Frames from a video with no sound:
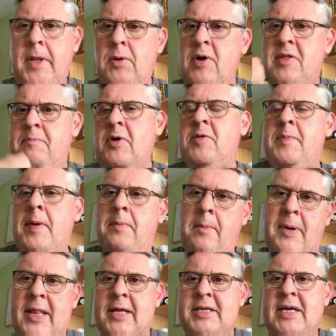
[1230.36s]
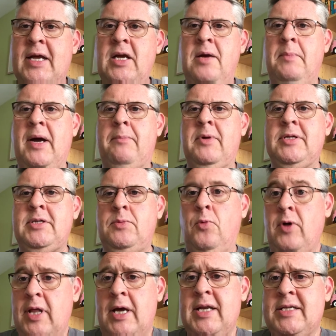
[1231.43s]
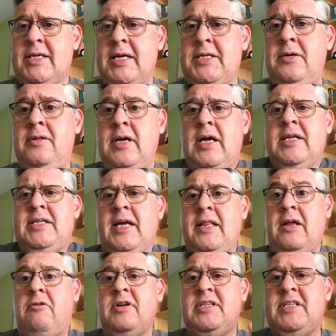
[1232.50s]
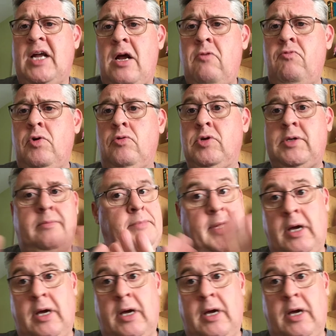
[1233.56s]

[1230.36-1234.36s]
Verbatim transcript: You ask most people about the Ten Commandments and what they're going to say to you, they're going to say there are a set of rules.